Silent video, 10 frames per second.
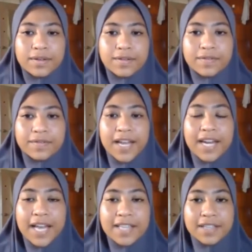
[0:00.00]
Flood
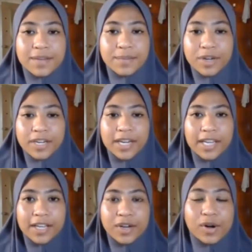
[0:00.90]
hazard modeling,
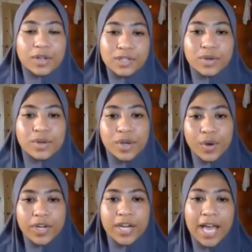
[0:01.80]
also
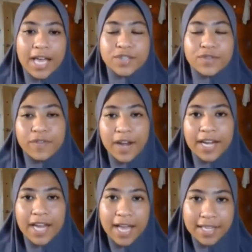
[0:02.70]
known as flood
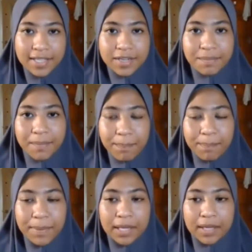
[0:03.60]
hazard mapping,